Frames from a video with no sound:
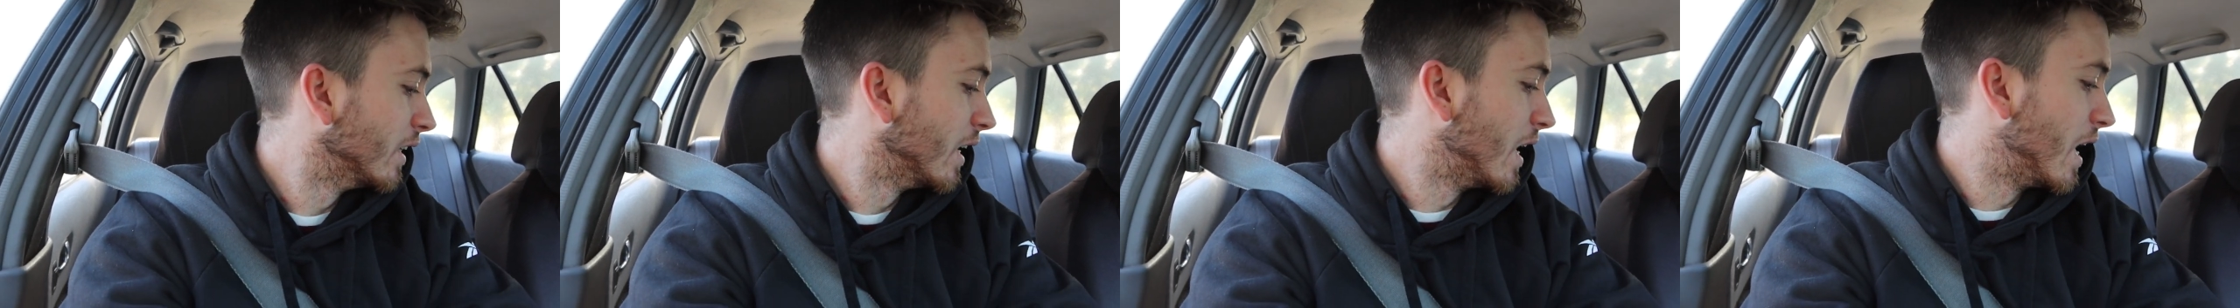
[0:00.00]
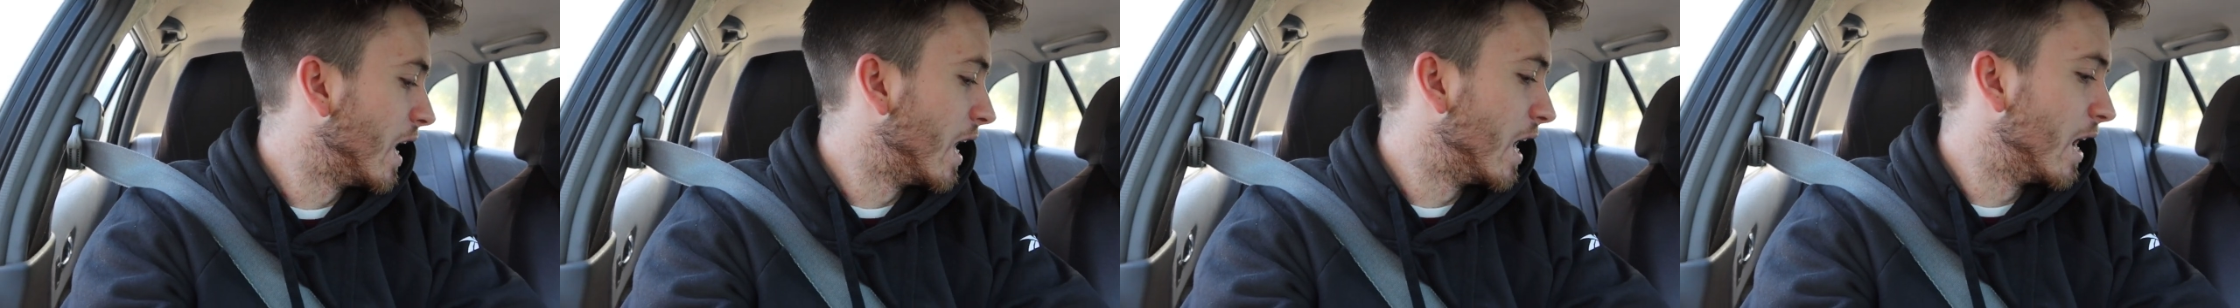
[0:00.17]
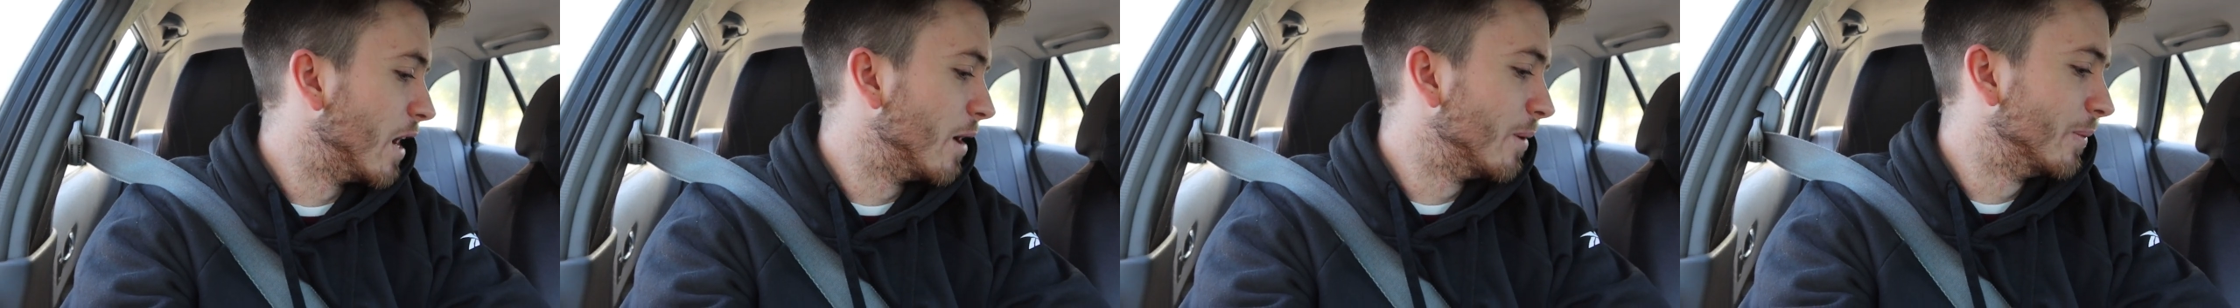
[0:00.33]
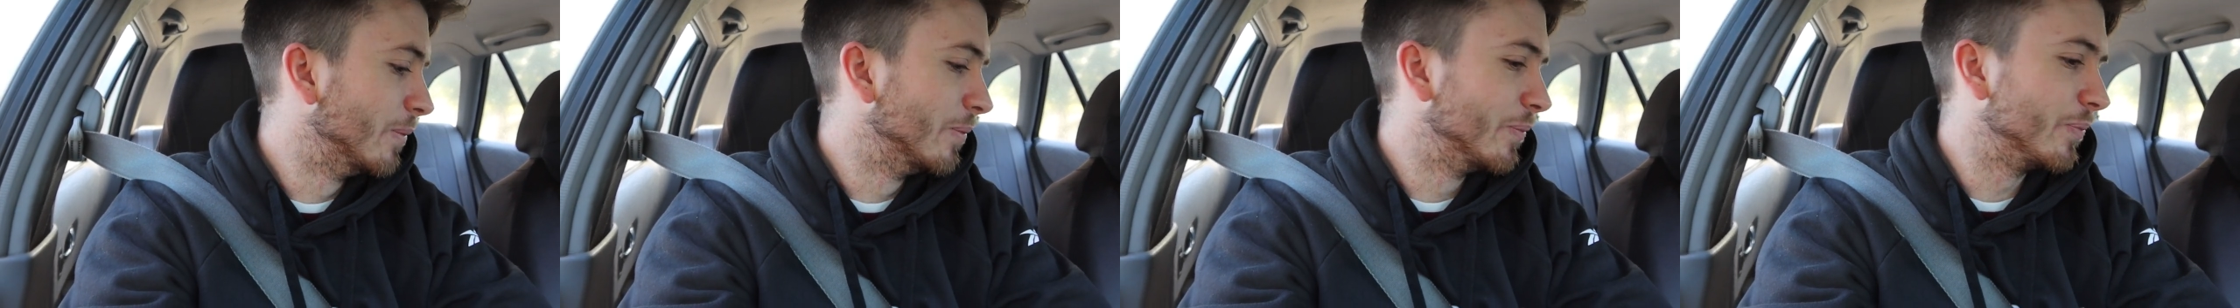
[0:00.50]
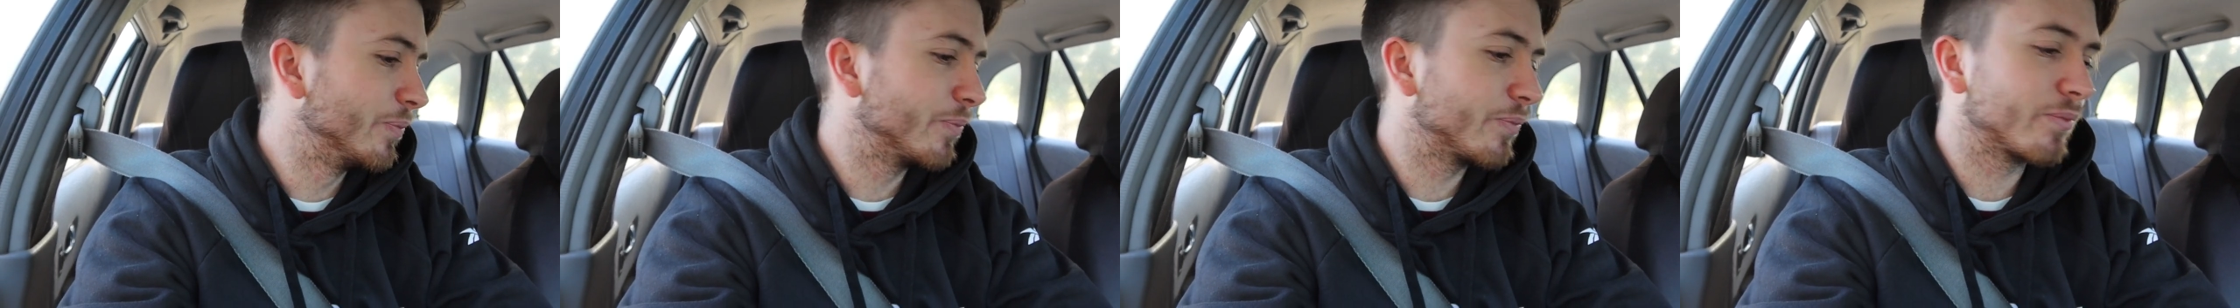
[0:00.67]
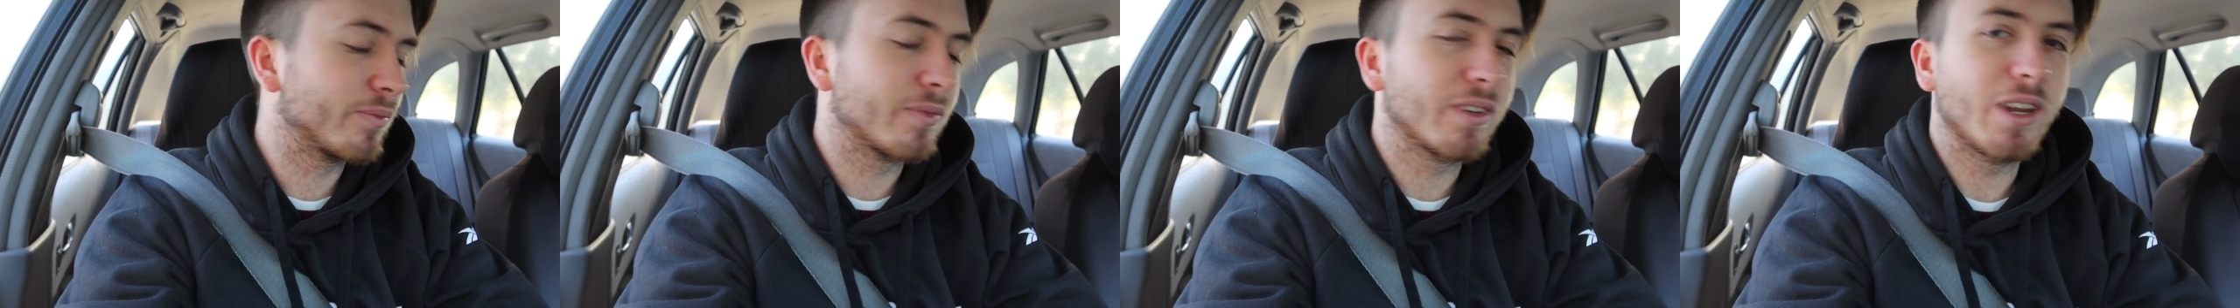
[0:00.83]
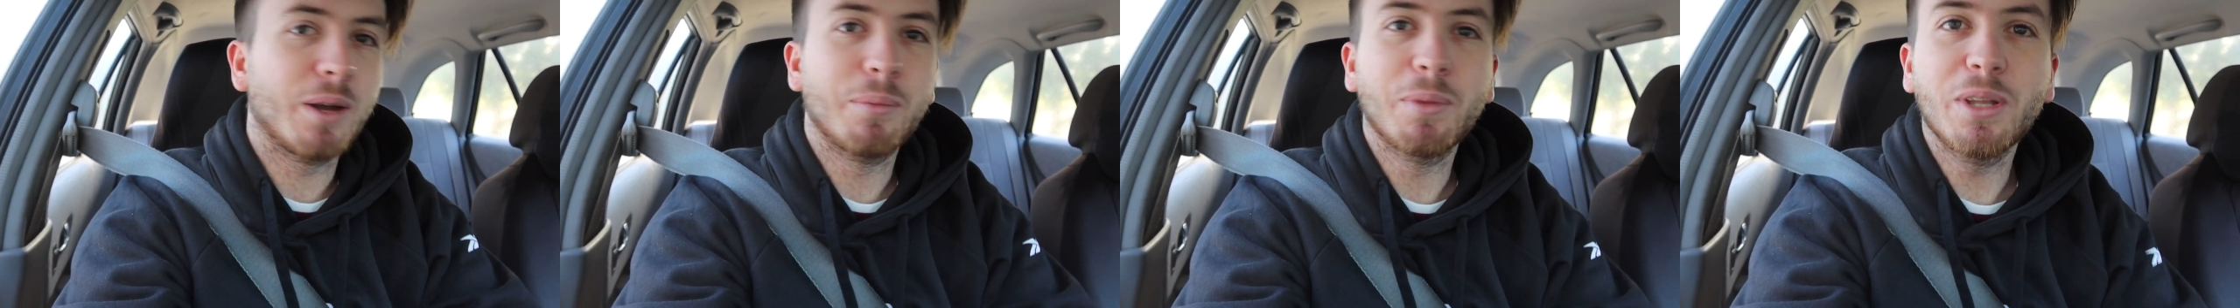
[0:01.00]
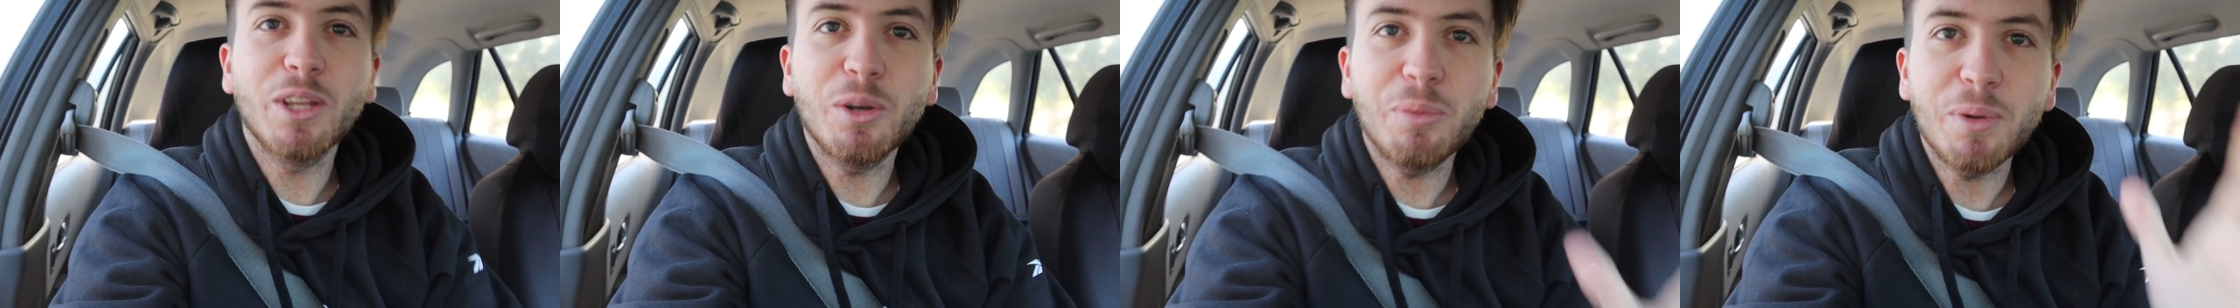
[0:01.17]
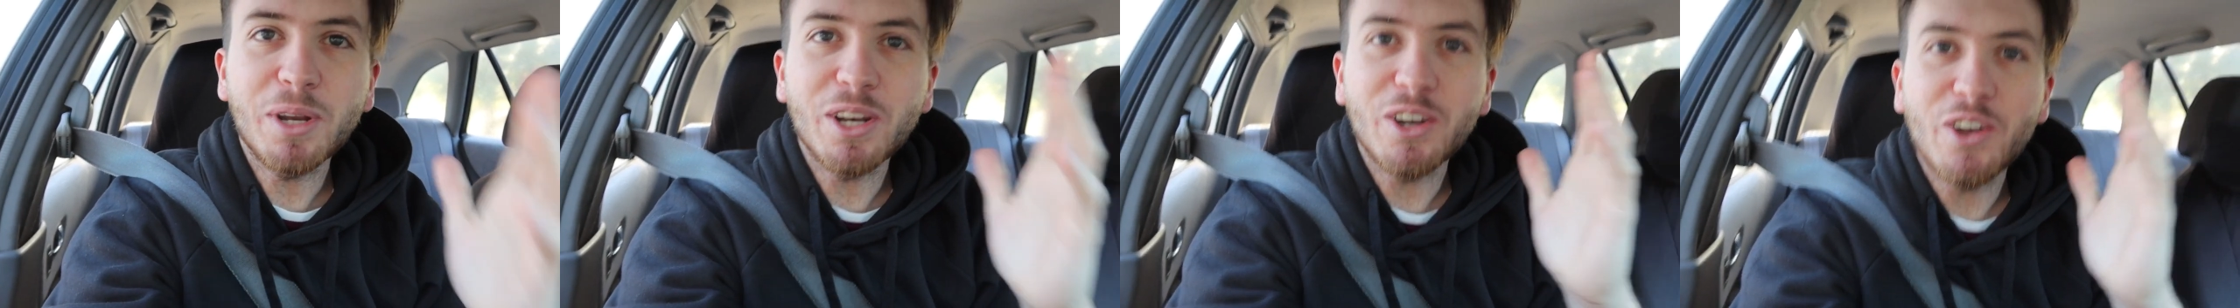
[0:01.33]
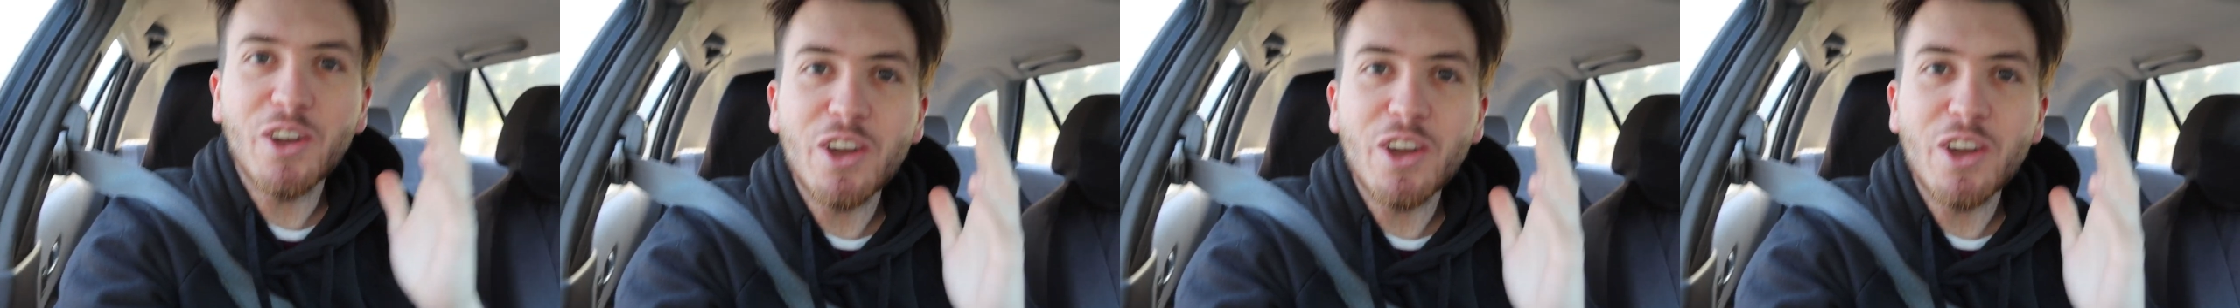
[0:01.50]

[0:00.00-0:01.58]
Um, I'm a little bit